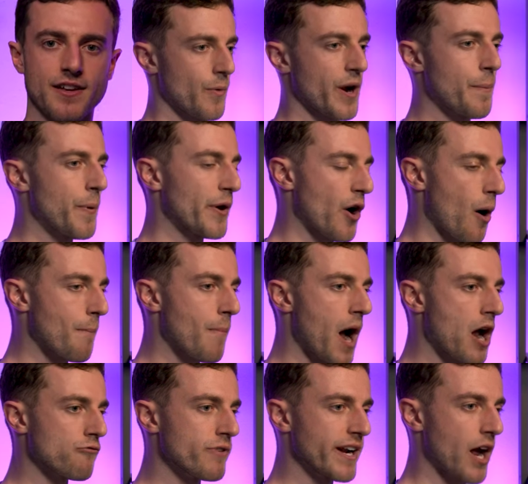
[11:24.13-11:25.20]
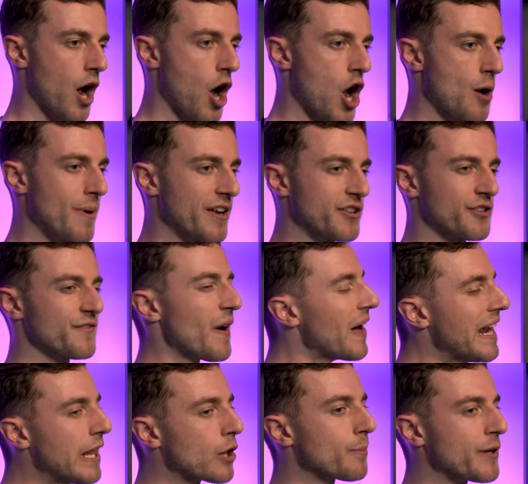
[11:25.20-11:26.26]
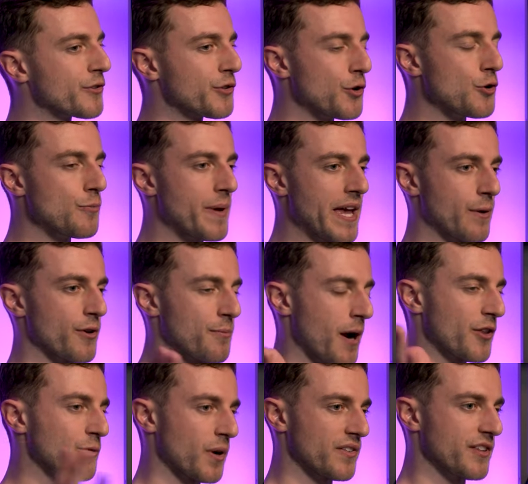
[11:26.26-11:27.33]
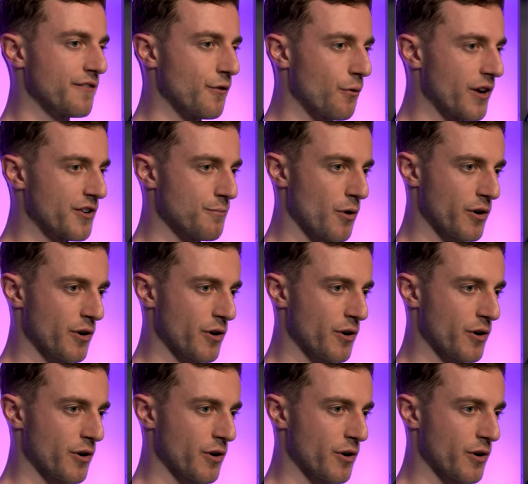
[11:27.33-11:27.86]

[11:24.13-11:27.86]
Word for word: When I put it on my rig at home, it just felt a little bit too big with my twenty-four inch